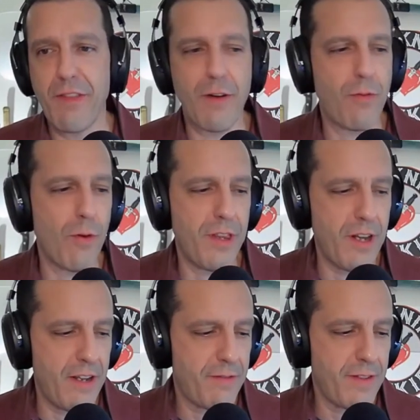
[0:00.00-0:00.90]
Therefore, the
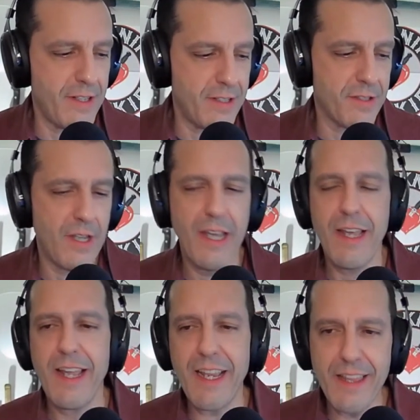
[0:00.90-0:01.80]
knife is
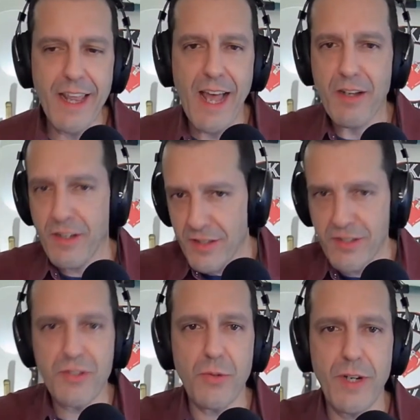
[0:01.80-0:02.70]
in that
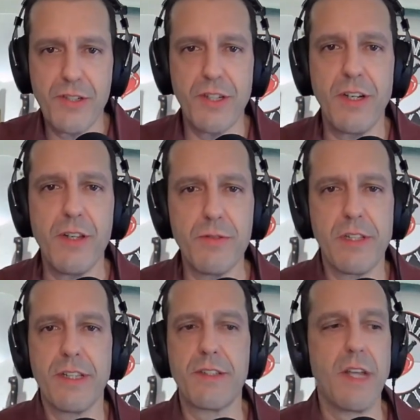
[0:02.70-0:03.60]
situation
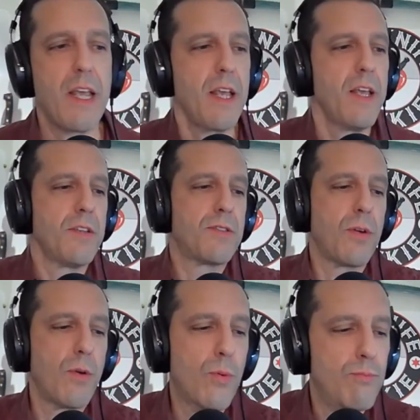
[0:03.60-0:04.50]
useless.
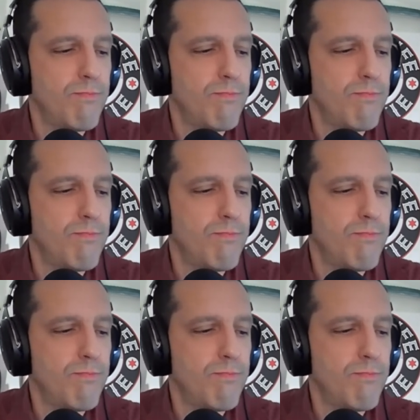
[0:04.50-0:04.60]
So